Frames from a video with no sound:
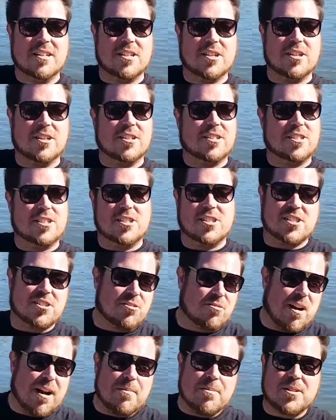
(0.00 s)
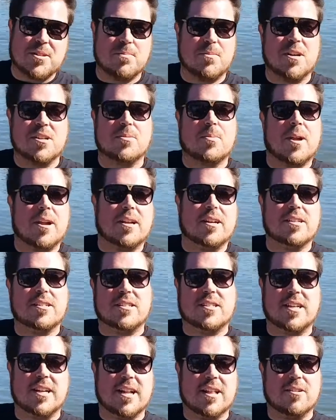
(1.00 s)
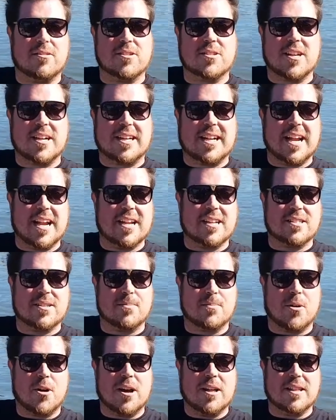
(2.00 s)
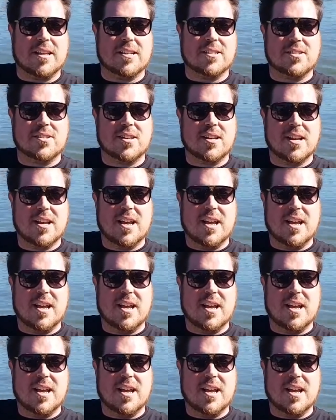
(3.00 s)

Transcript: to just scrape as much money together as I can to buy this.